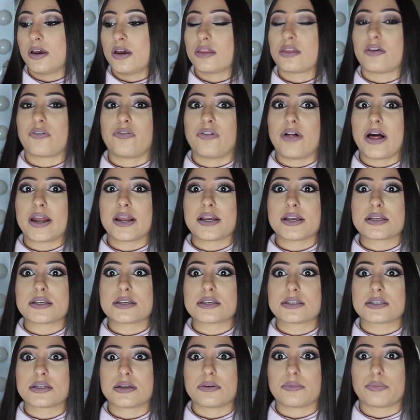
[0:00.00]
The
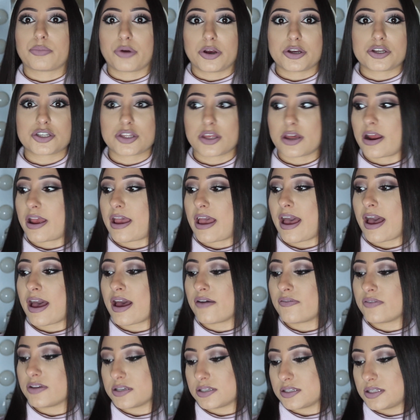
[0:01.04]
flattest brush that I
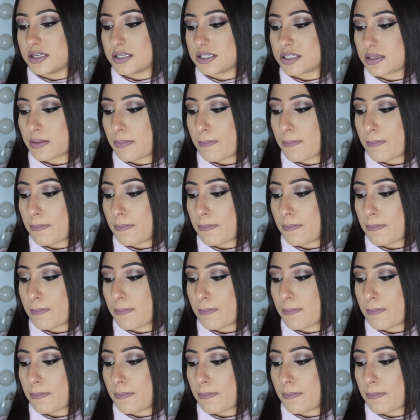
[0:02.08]
have is this